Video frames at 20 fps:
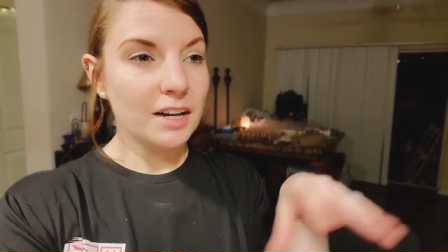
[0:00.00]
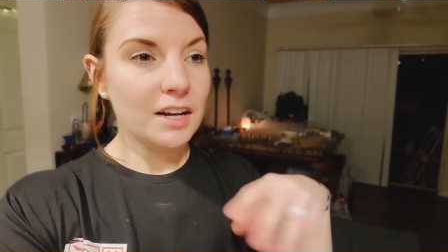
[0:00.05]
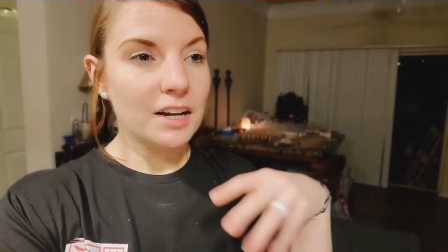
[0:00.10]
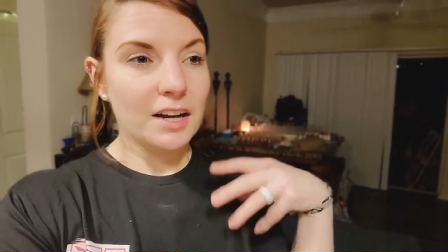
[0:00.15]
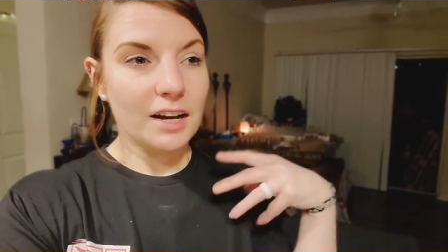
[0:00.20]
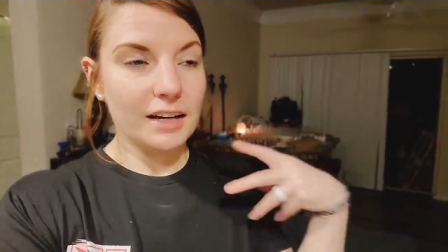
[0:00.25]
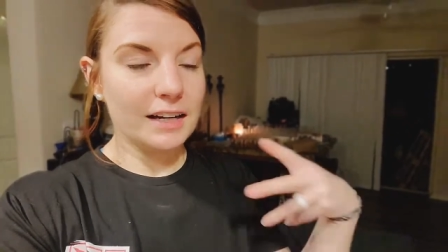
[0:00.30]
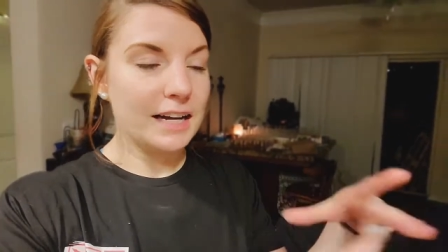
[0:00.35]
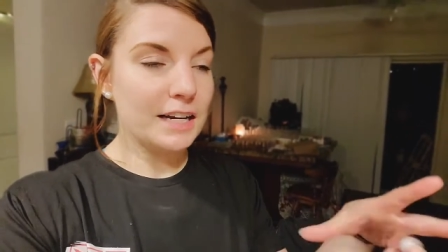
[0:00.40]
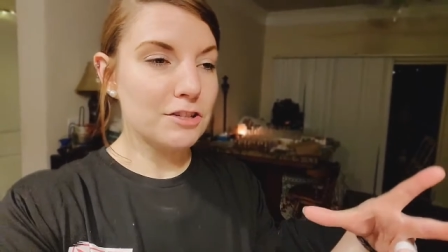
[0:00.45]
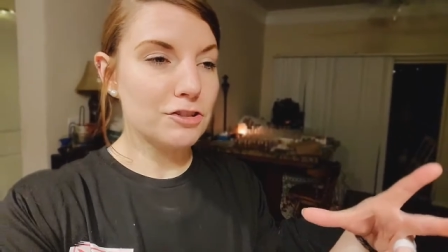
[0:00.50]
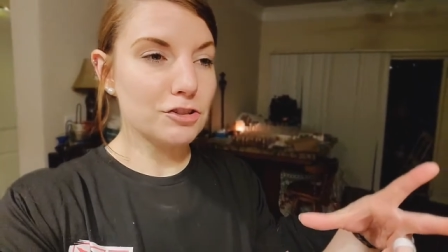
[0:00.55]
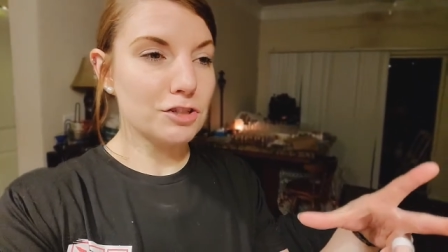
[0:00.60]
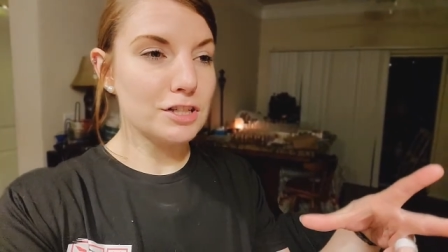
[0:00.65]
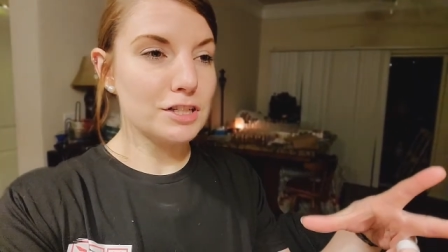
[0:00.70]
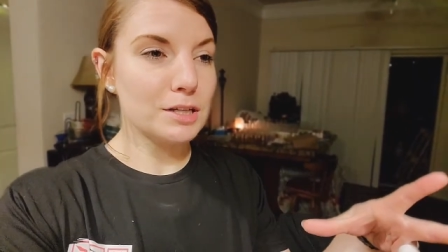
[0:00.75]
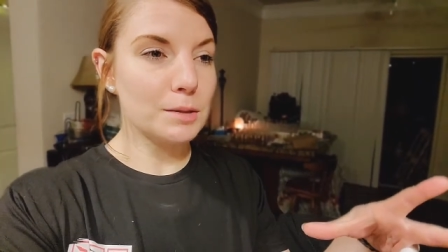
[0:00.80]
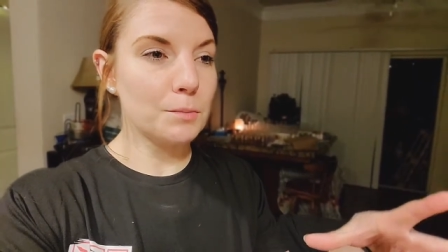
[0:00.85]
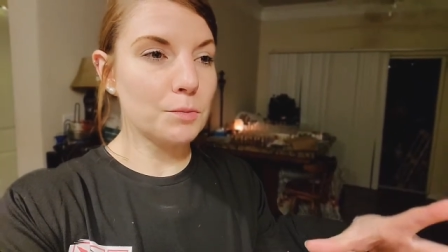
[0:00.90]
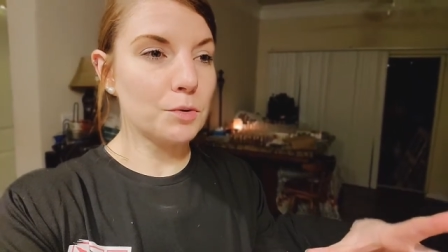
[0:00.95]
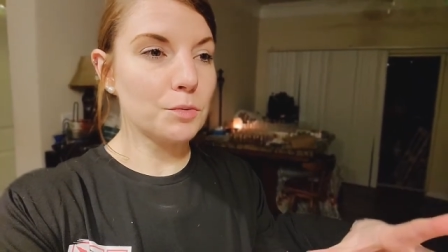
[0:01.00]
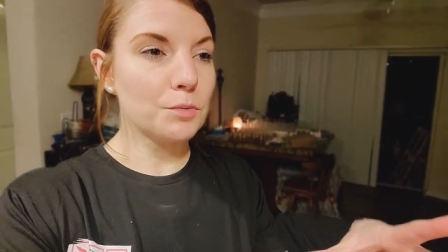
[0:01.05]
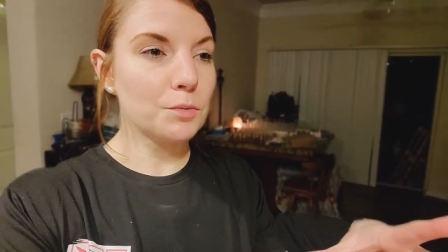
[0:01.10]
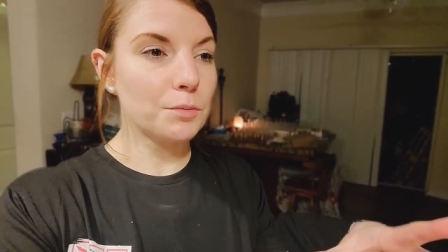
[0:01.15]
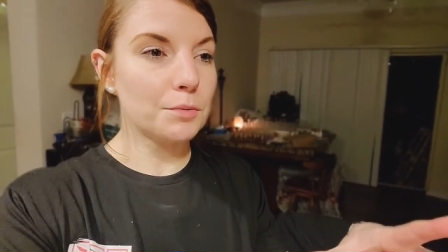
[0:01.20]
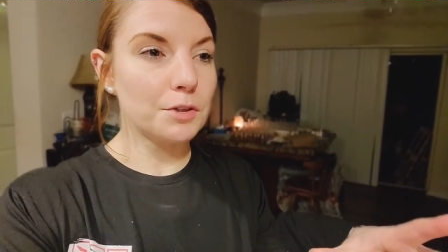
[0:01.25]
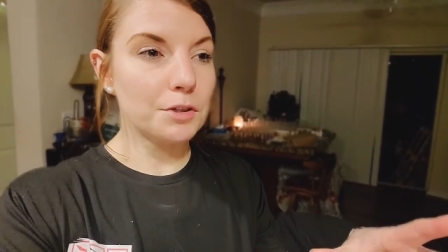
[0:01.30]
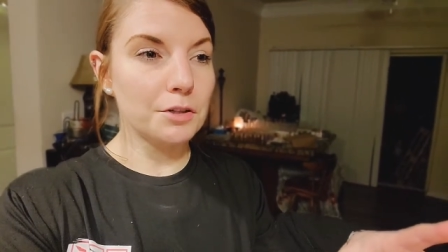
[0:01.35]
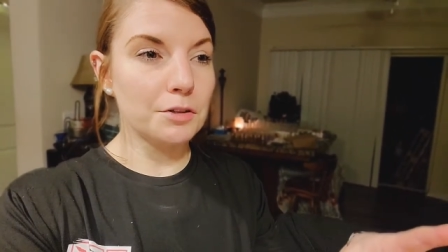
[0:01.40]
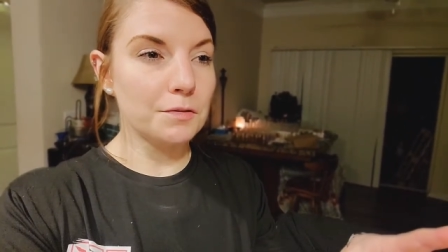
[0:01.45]
Occasionally someone will
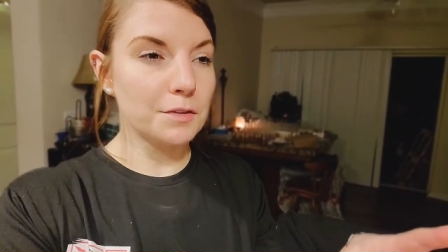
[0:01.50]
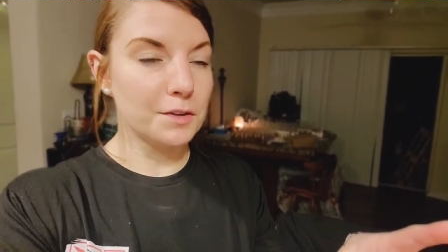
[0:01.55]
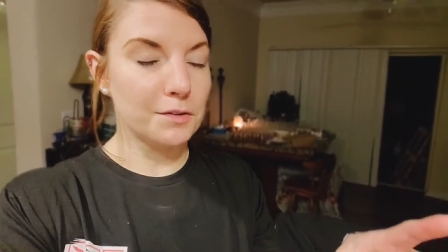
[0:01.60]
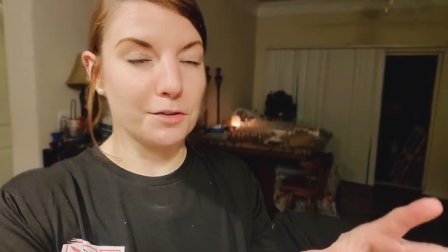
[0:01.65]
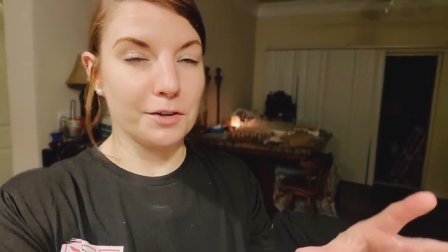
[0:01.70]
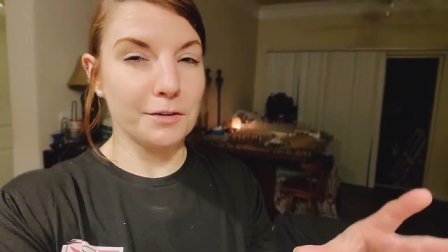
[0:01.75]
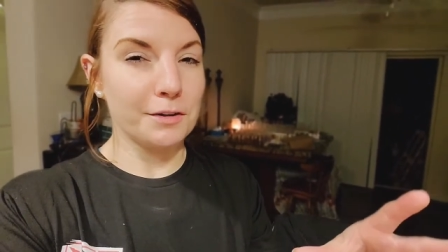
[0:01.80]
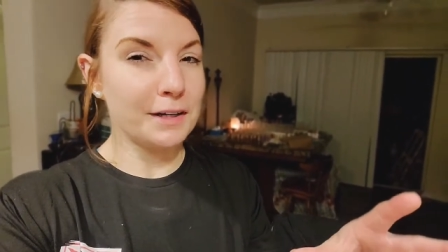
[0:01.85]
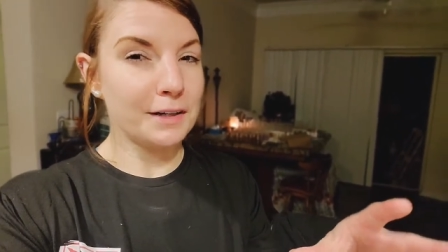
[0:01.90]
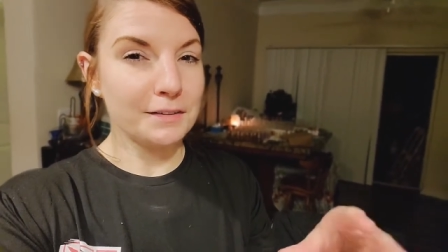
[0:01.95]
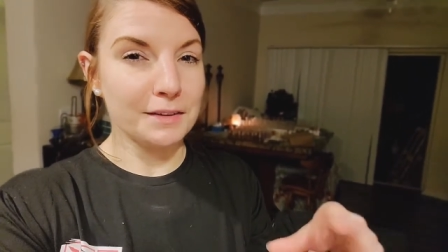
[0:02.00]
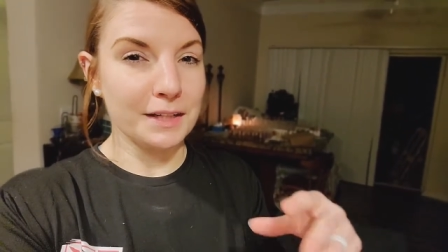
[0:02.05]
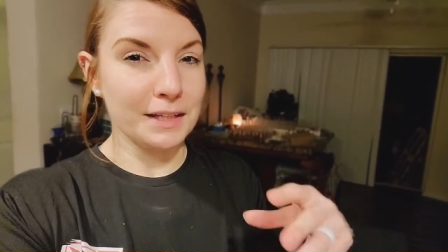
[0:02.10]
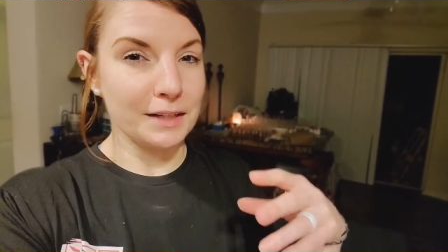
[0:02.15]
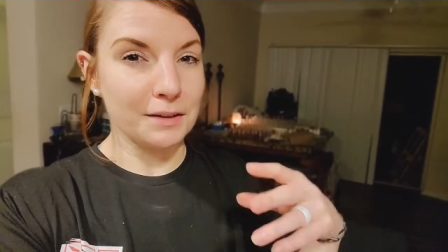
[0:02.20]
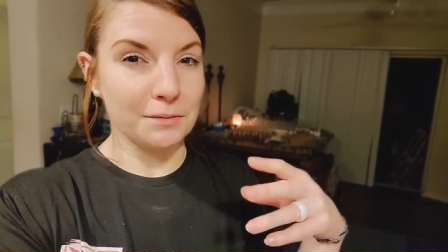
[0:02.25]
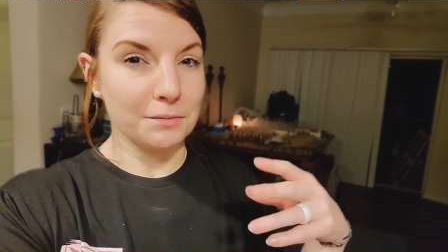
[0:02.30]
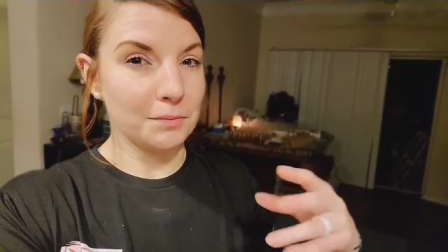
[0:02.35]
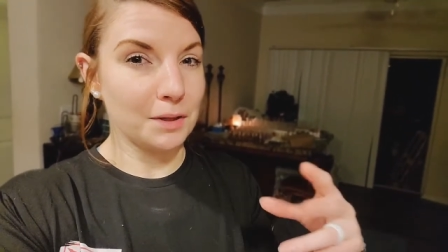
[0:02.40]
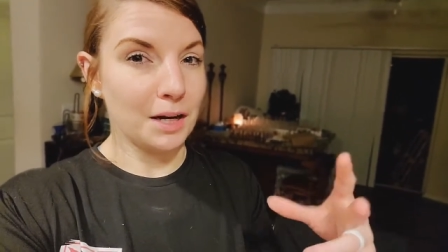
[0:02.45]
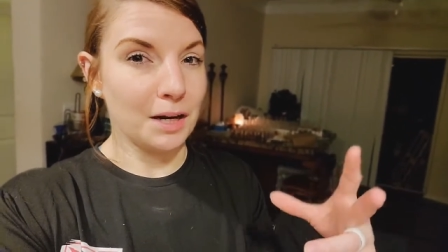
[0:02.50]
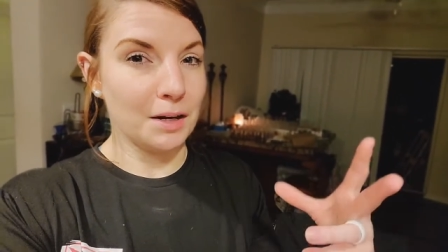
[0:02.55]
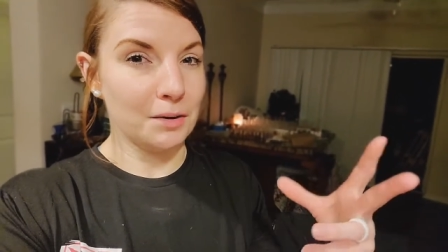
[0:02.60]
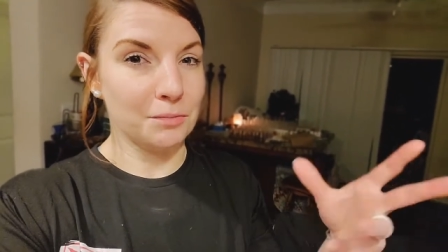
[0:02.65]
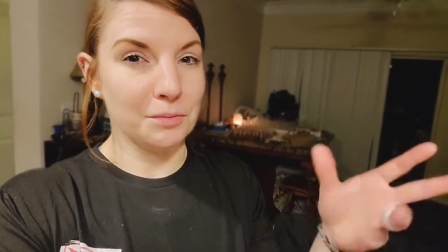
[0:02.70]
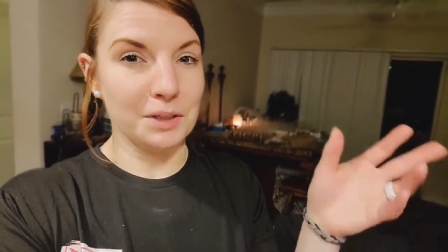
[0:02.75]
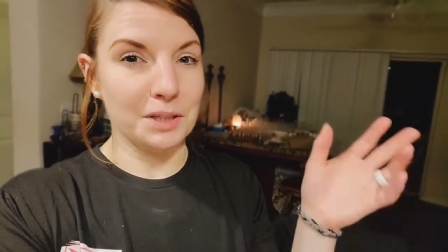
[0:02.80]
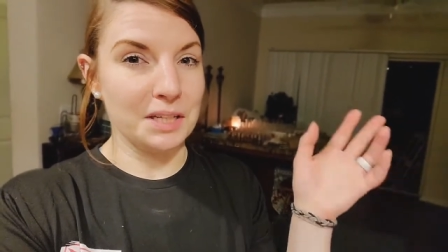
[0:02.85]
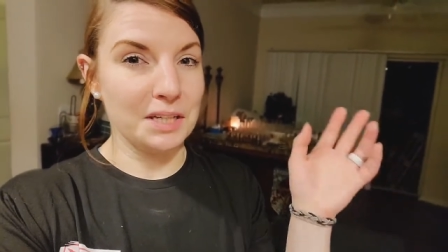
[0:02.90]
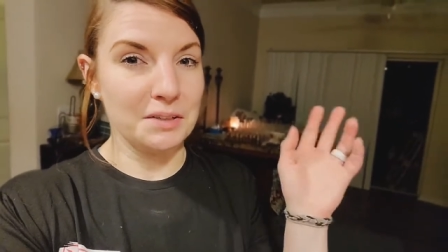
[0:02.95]
move and throw out like a, a
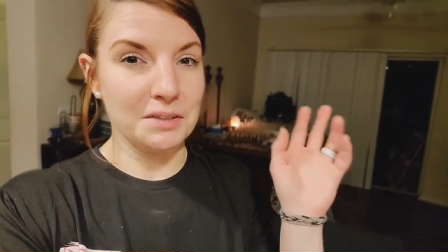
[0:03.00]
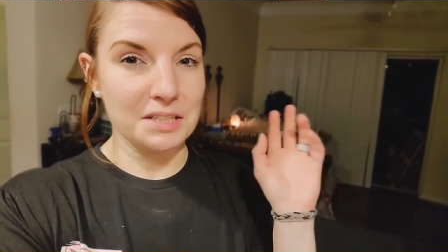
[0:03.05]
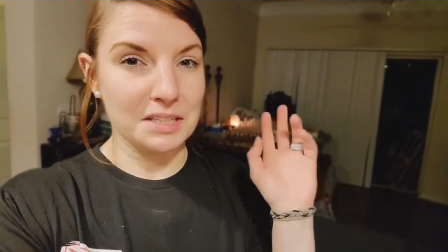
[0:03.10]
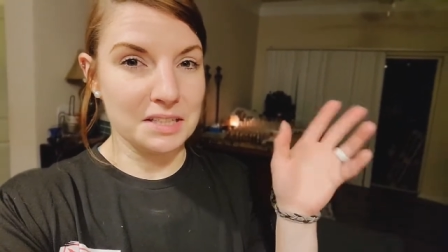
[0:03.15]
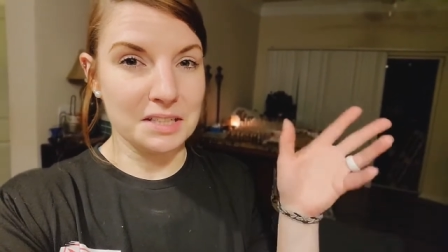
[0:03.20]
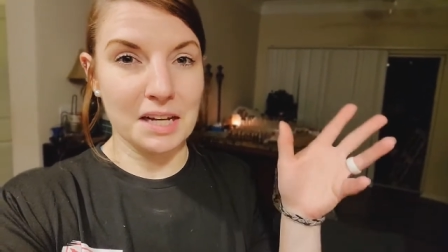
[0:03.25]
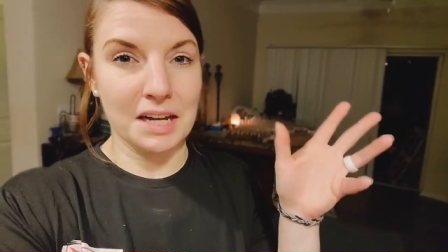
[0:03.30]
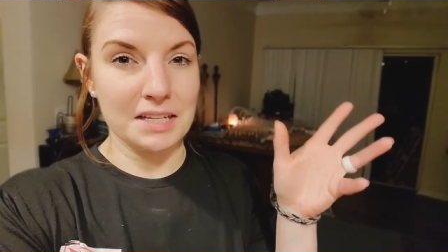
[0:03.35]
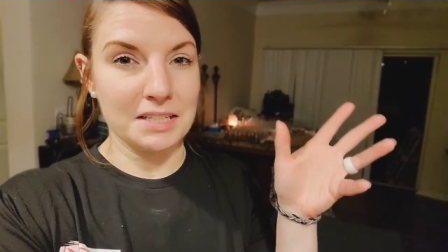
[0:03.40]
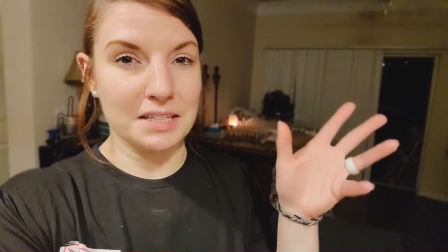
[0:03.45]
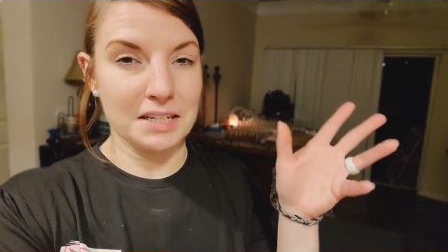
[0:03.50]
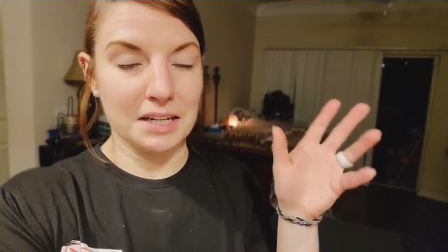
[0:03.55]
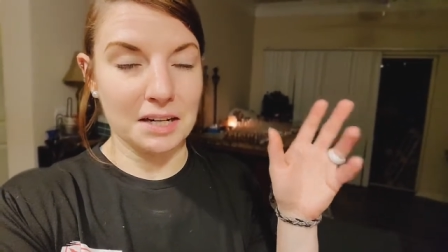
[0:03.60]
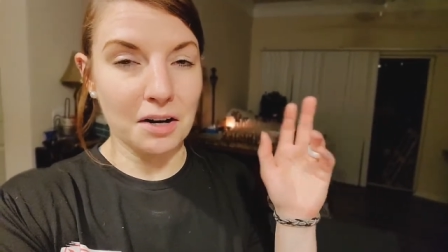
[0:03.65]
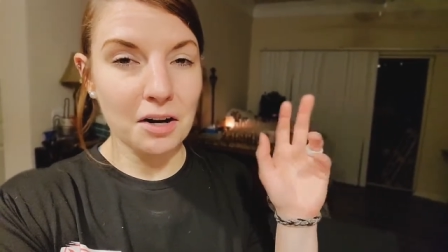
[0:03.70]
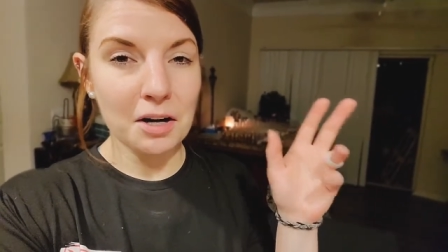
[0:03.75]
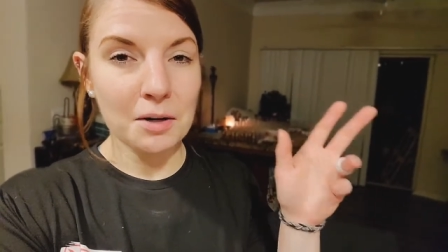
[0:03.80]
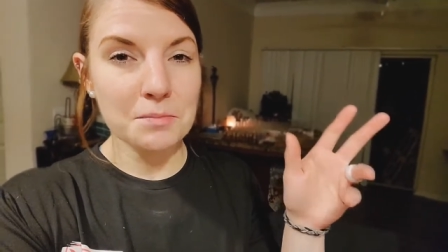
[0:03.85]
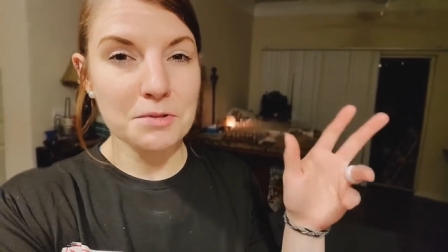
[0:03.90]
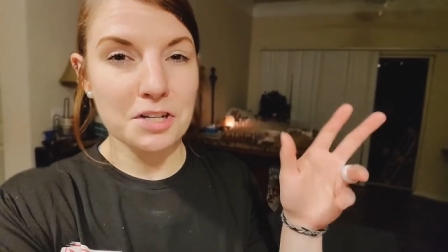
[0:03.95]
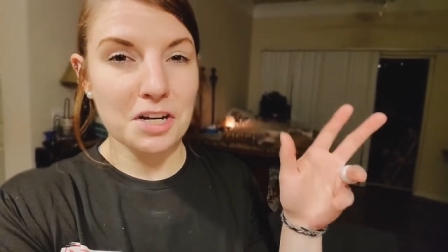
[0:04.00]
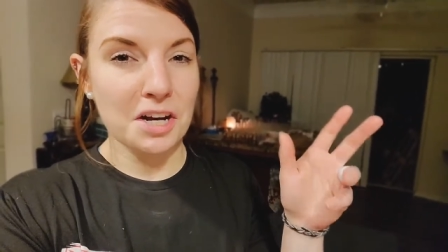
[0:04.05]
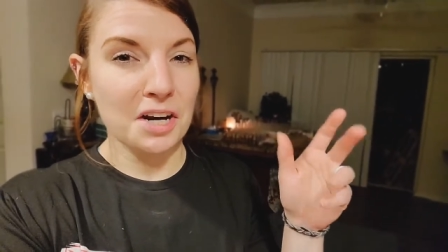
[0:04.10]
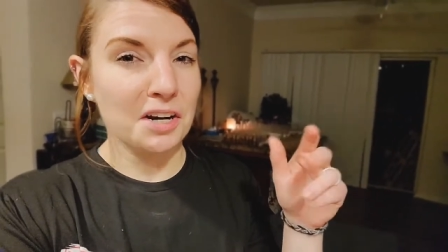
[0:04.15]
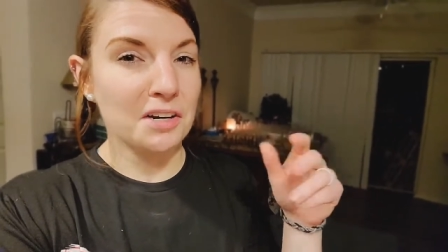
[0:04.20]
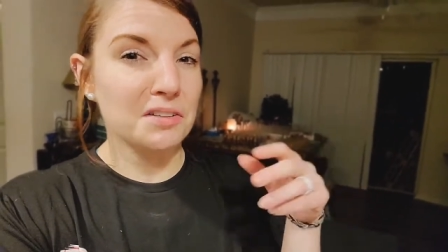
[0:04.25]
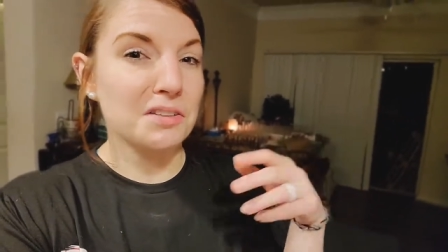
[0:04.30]
really disgusting armchair.